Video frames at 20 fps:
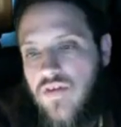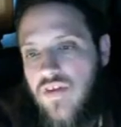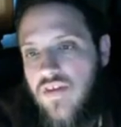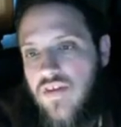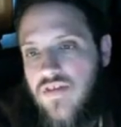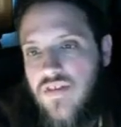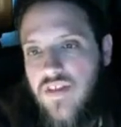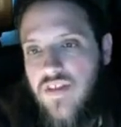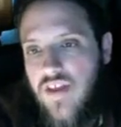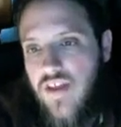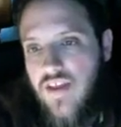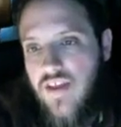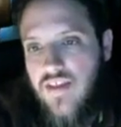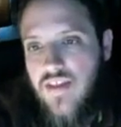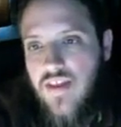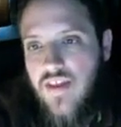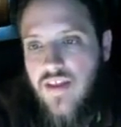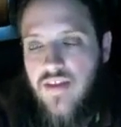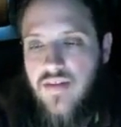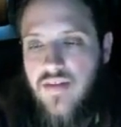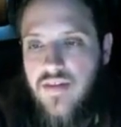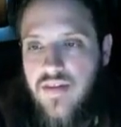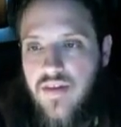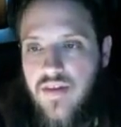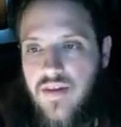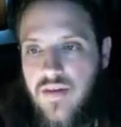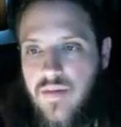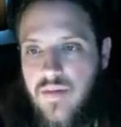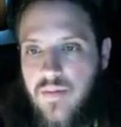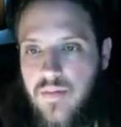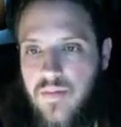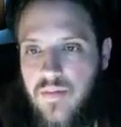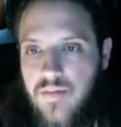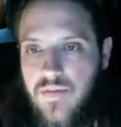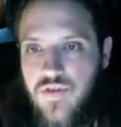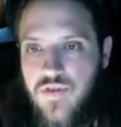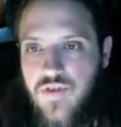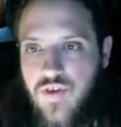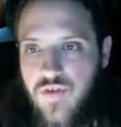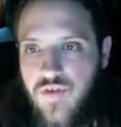hasn't had that. The
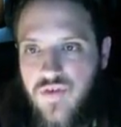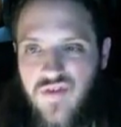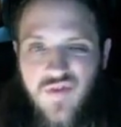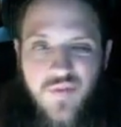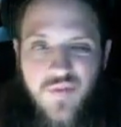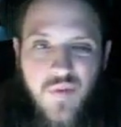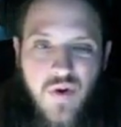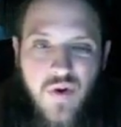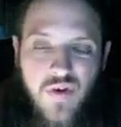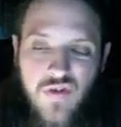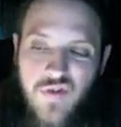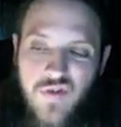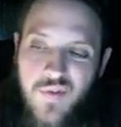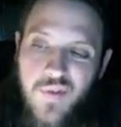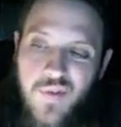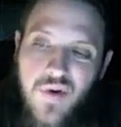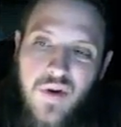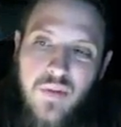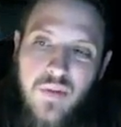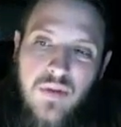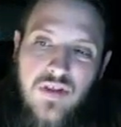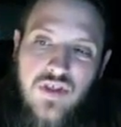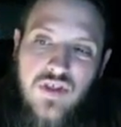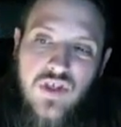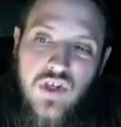surface of Mars is pretty much